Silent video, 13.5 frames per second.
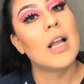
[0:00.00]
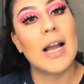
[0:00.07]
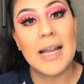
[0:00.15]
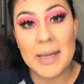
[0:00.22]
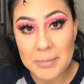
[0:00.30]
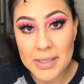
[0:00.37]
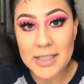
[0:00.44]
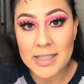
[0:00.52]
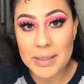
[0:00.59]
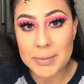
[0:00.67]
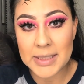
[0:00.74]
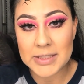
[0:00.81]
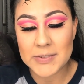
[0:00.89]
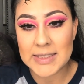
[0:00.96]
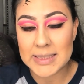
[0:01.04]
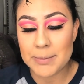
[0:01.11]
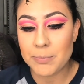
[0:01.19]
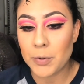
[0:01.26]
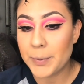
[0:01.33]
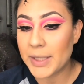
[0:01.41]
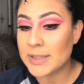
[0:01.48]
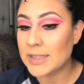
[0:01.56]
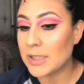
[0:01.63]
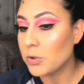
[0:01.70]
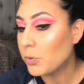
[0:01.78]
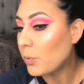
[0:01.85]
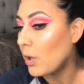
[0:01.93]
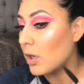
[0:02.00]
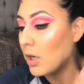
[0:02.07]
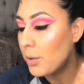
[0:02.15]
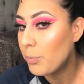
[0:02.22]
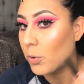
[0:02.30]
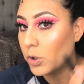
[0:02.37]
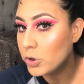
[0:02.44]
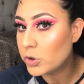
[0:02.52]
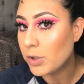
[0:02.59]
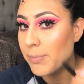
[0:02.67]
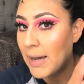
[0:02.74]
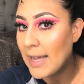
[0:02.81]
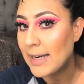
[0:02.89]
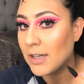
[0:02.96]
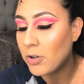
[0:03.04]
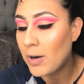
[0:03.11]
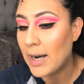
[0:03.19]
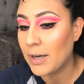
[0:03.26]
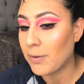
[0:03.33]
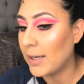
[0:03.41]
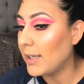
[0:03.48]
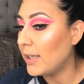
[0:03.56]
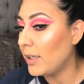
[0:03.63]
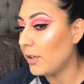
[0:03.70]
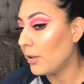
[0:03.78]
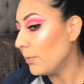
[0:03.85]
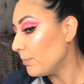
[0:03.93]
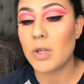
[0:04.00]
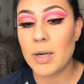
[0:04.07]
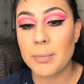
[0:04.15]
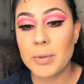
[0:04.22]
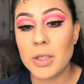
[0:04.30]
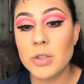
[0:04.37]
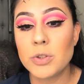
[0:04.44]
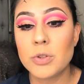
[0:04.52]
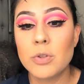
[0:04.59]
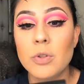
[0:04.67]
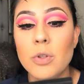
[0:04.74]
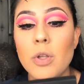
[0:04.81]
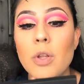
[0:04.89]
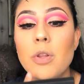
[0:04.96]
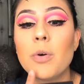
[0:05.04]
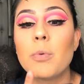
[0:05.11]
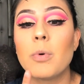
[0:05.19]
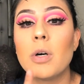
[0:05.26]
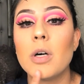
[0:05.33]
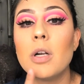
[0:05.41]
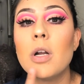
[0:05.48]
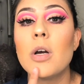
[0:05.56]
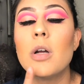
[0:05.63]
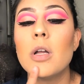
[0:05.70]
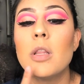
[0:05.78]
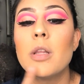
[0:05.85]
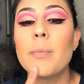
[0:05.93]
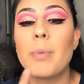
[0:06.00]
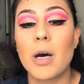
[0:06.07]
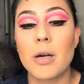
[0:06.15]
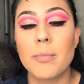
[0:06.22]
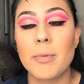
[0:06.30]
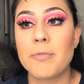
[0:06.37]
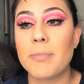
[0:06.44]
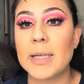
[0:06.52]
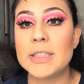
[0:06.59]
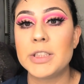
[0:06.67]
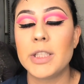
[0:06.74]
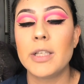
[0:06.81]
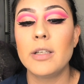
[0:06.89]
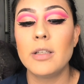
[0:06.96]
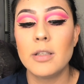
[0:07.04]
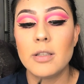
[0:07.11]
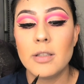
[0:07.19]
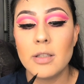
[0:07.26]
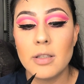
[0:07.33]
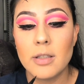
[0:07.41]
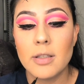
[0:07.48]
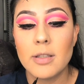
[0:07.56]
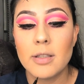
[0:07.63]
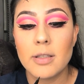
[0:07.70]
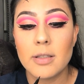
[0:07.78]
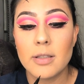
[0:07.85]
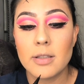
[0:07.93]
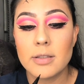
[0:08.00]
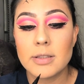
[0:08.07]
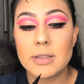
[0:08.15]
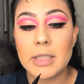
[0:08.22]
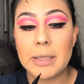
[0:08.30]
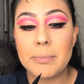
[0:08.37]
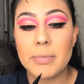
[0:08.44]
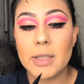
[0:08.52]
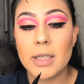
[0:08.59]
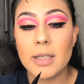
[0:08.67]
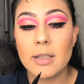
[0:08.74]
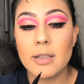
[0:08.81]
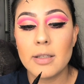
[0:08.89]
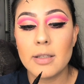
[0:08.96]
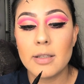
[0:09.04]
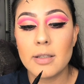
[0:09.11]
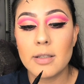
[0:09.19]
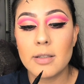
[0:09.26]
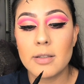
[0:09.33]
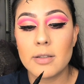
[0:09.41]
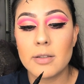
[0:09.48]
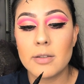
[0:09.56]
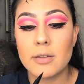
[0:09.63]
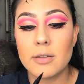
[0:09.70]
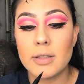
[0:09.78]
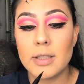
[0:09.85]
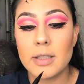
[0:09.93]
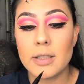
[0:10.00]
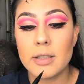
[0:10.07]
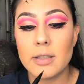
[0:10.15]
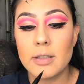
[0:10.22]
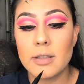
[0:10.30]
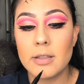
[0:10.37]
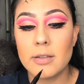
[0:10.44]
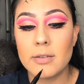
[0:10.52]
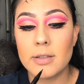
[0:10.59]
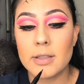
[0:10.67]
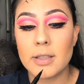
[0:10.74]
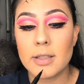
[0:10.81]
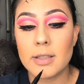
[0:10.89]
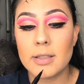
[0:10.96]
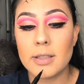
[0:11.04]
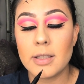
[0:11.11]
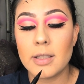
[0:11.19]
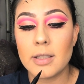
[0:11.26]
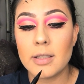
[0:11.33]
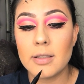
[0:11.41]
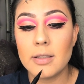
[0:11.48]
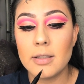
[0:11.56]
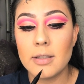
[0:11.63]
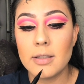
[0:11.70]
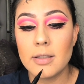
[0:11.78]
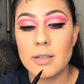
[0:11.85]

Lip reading: I am going to keep this one simple because I do want a more dramatic crack right here. And I'm going to do the one in the bottom of my chin. Same thing, go in with the light hand